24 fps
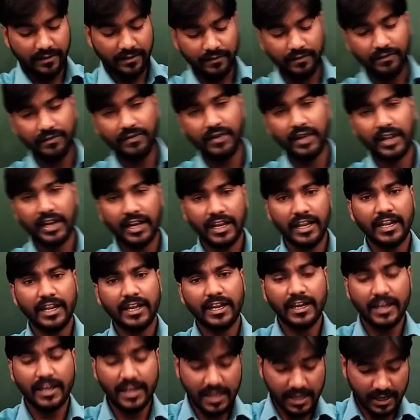very
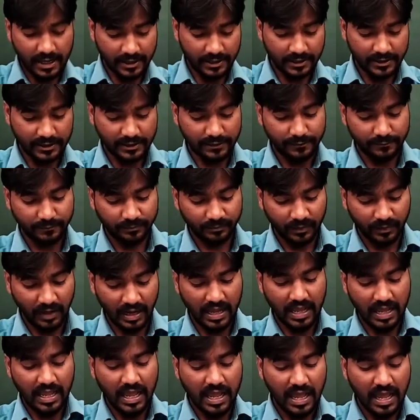near.
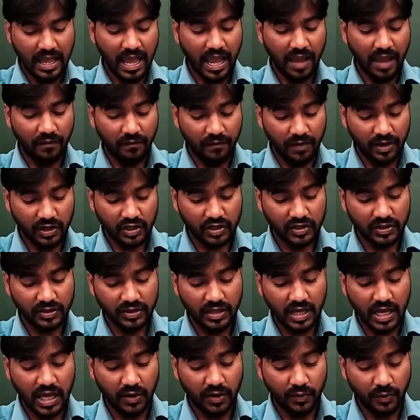I wish
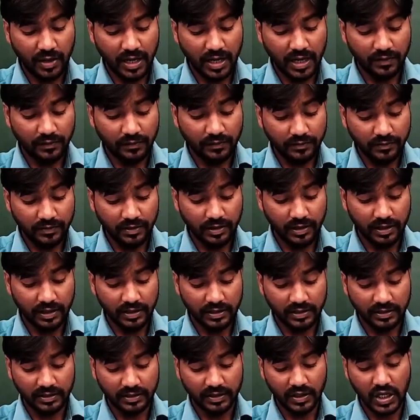there were
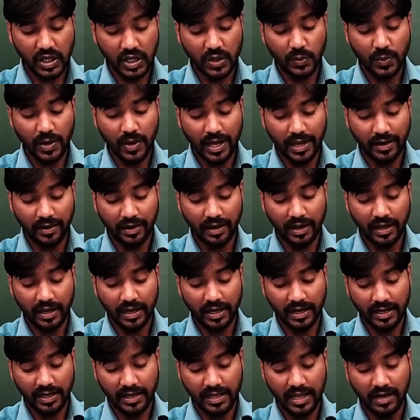woods very
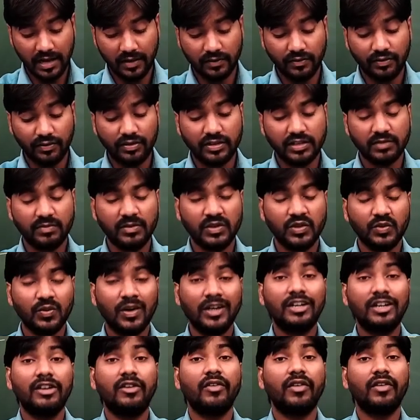near. Woods means
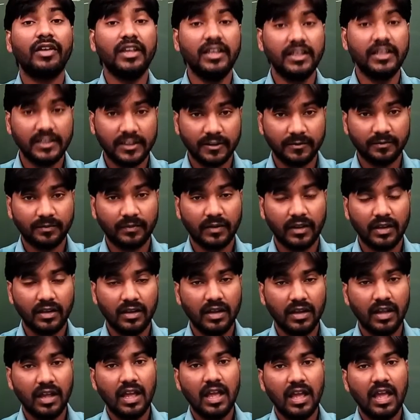what? Trees.
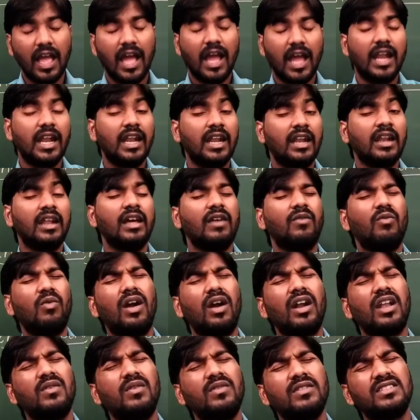And
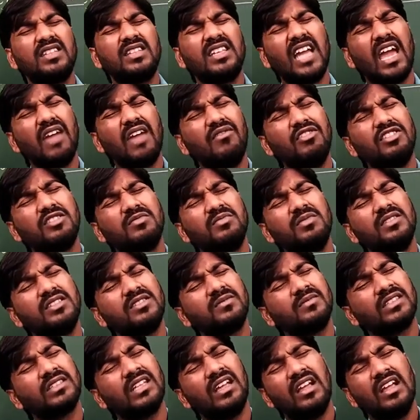what he was thinking, I wish
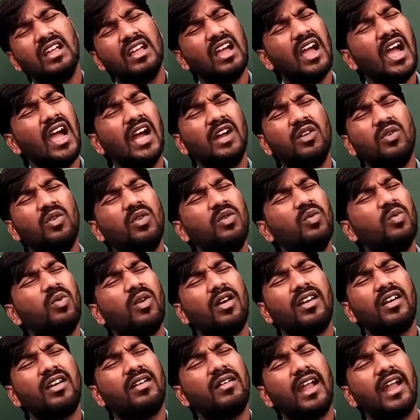means I don't
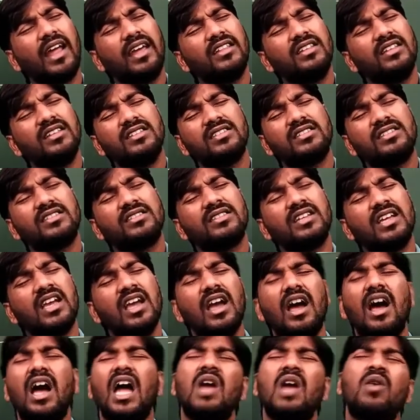want like this.
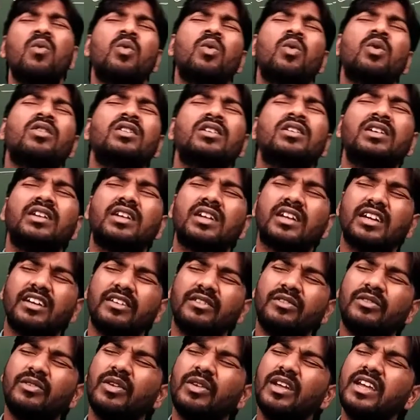I want
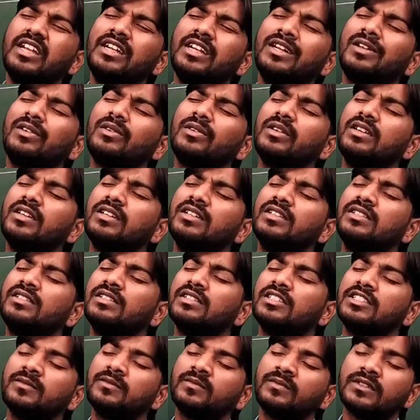green
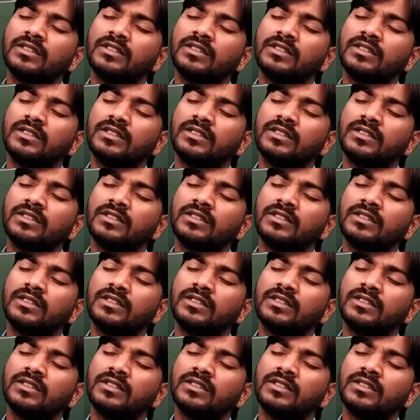trees.